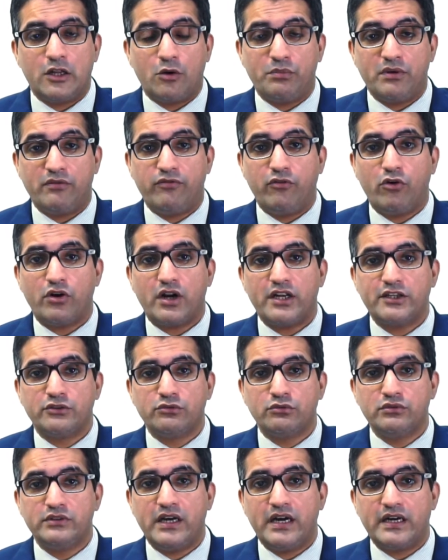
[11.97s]
Before I
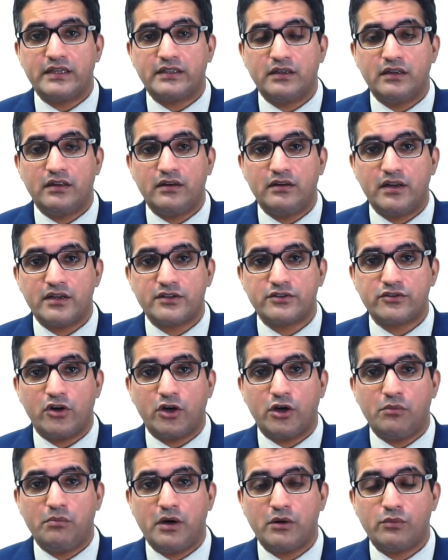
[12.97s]
do that, let's
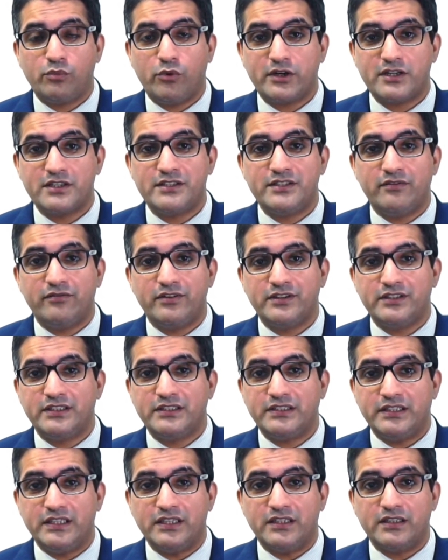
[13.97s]
talk about what is
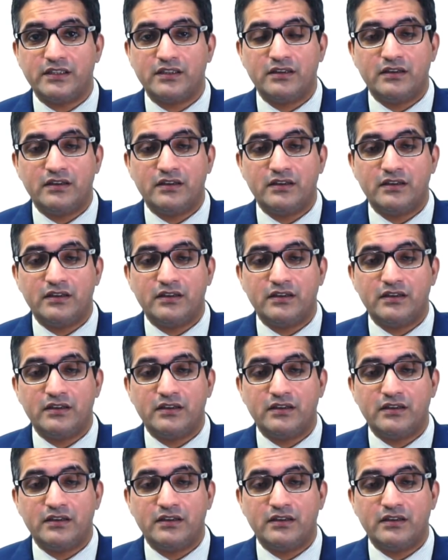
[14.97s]
dividend yield.